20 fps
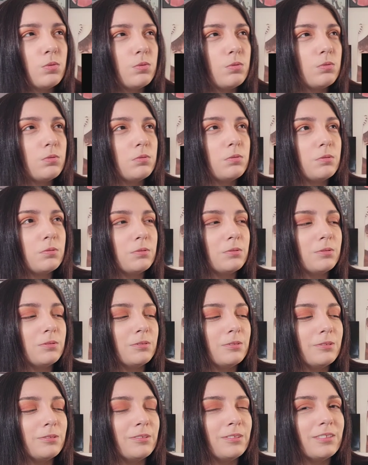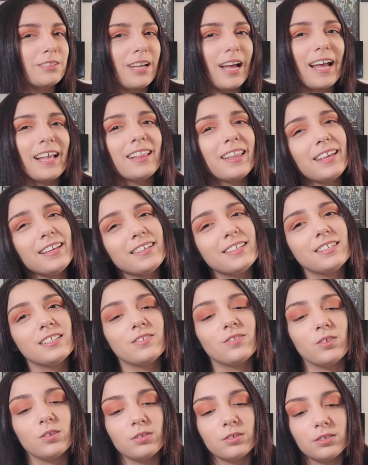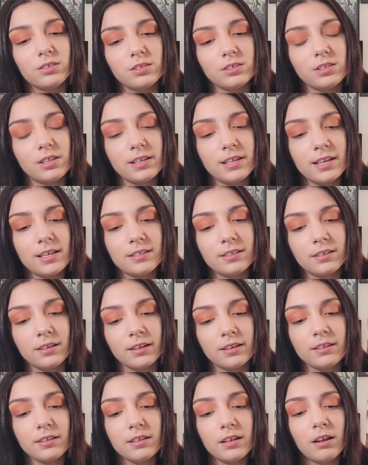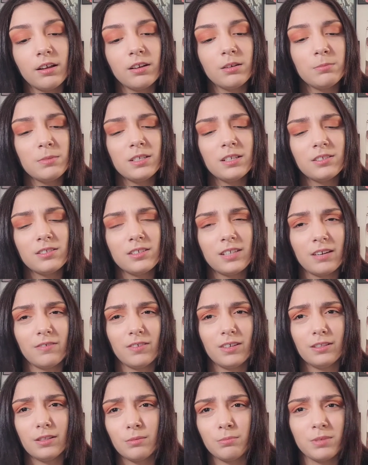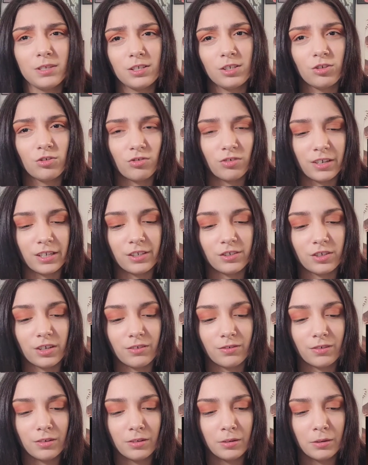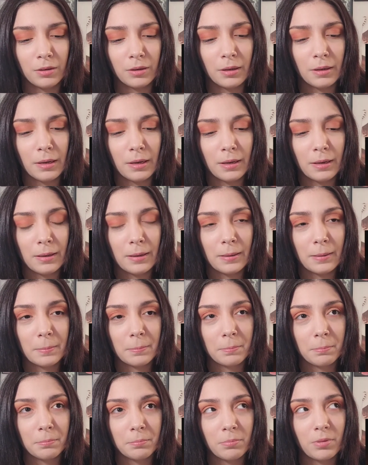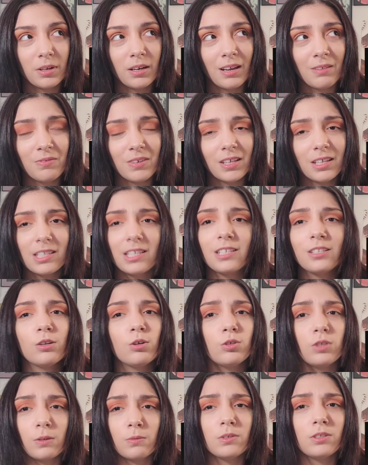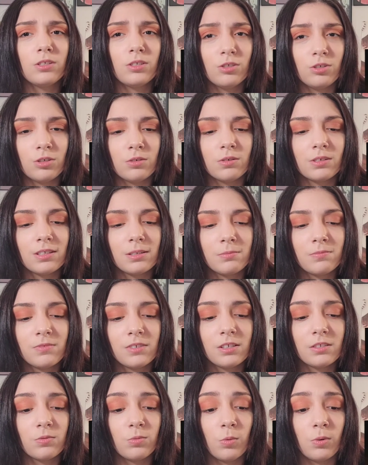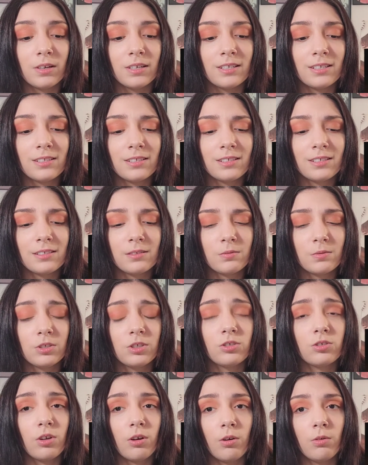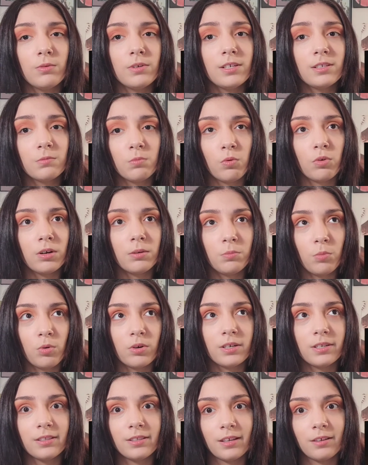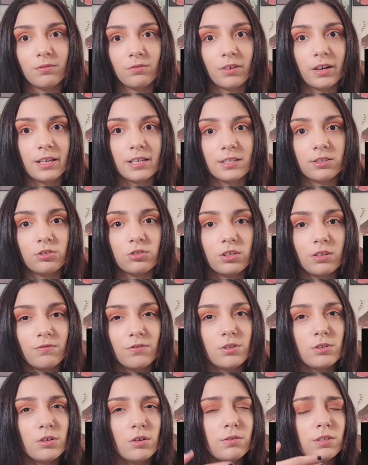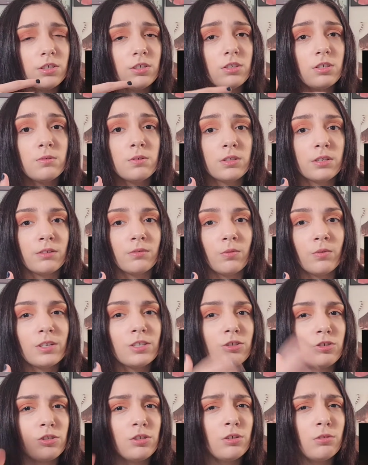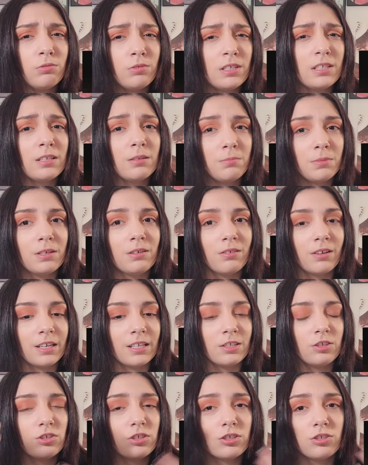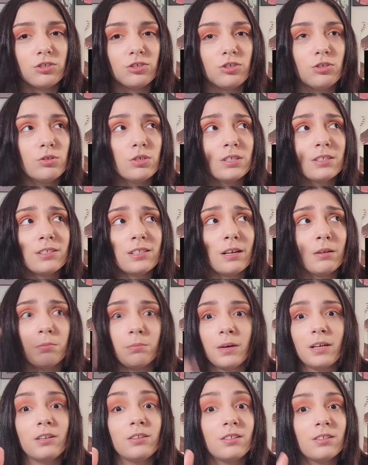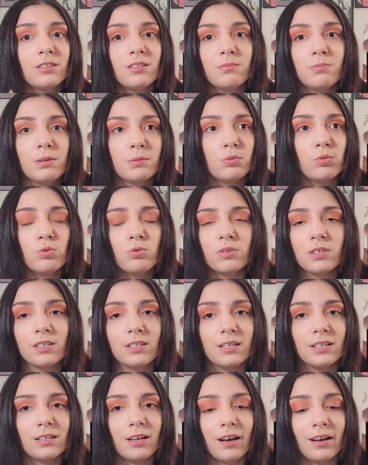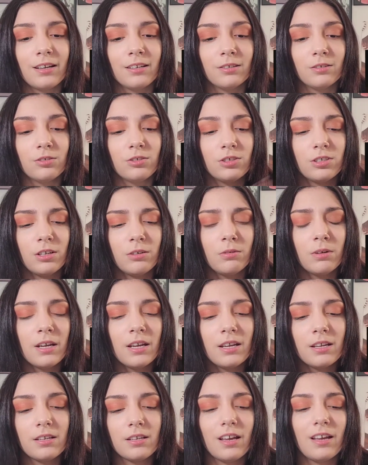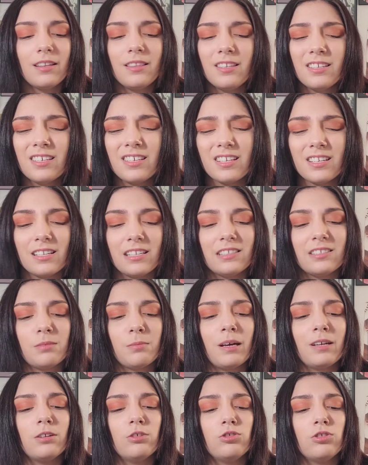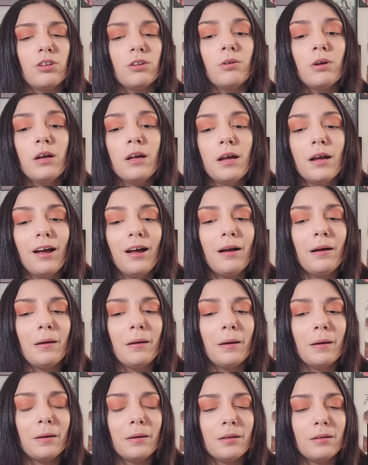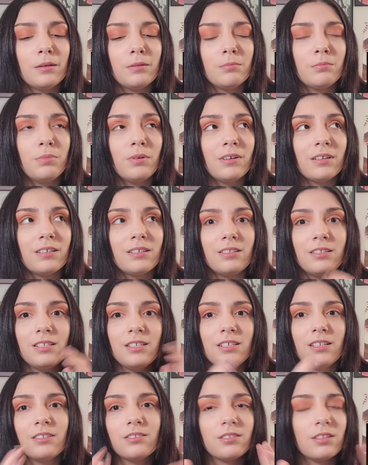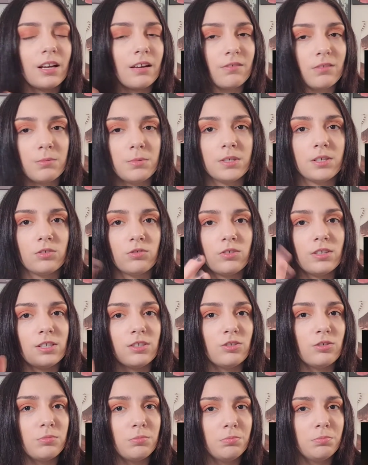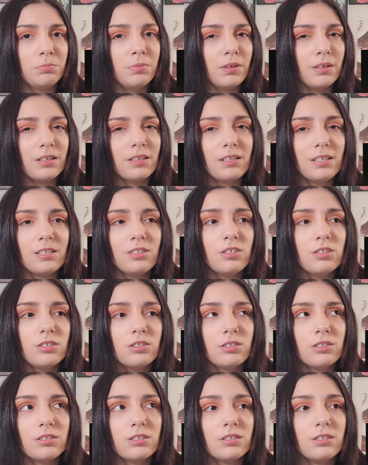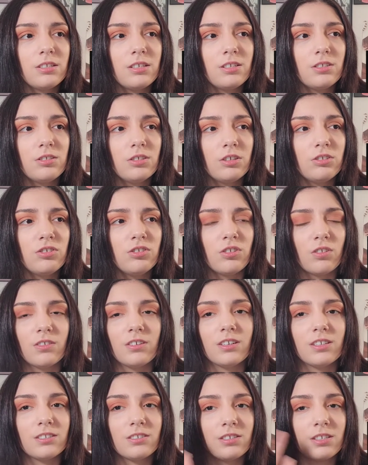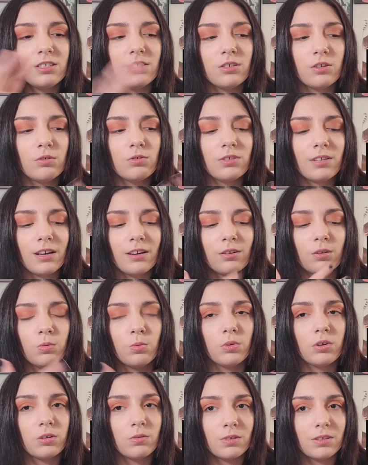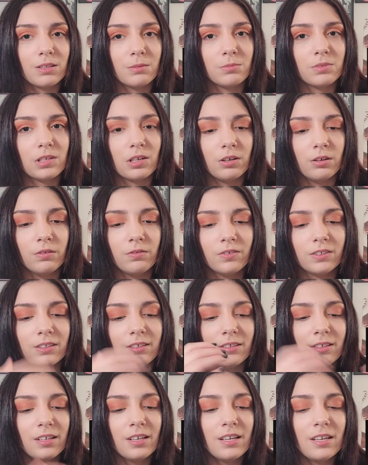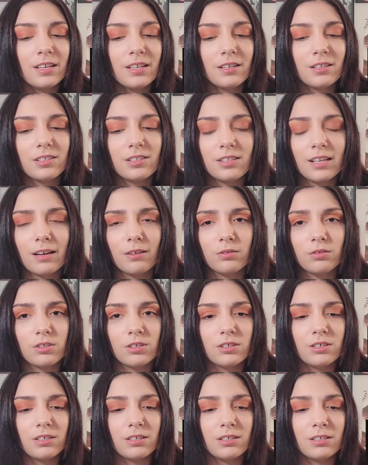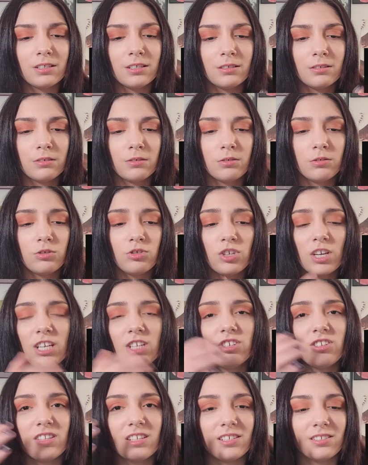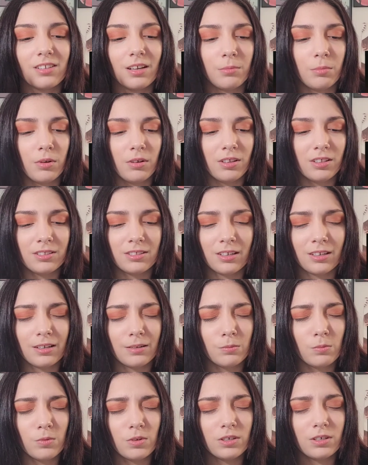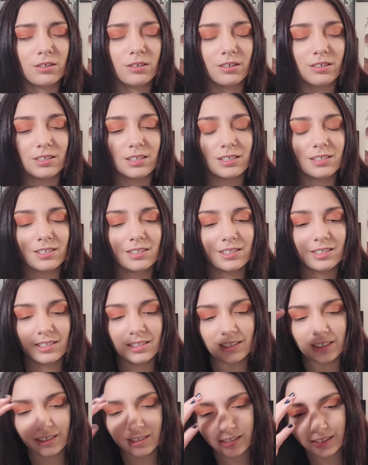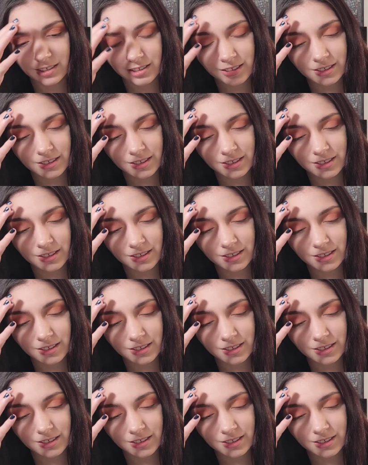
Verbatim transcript: Ooh, I like his vocals. I can't deny. Hanbin Hanman doesn't have like the biggest range ever, but I feel like he knows what to do with his voice, which is always more important than range. If you know what to do with your voice, you don't need a big range because you can sound better than the people who can hit high notes. You know, I think he can hit some high notes though. Uh, but he doesn't have the biggest range. But he just, he's such an artist. He knows how to work with himself and sound good and change things up all the time. What an artist.